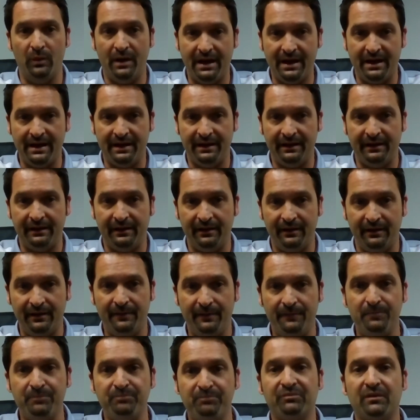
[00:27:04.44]
way
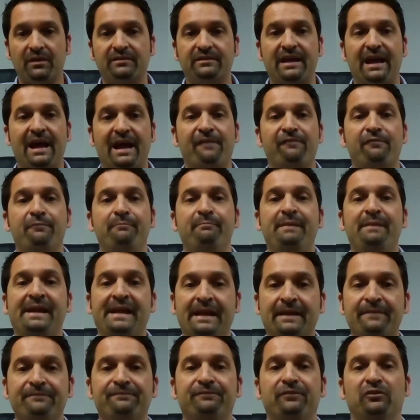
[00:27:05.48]
to have
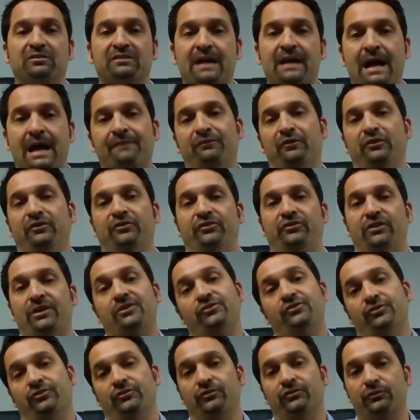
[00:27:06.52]
meaningful
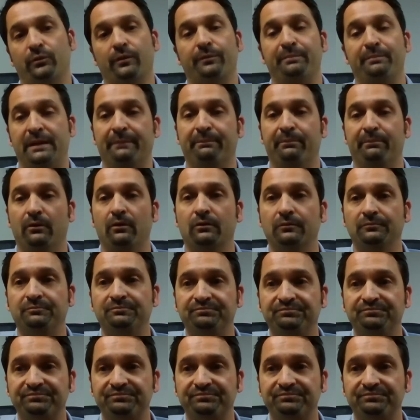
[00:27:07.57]
conversations with people.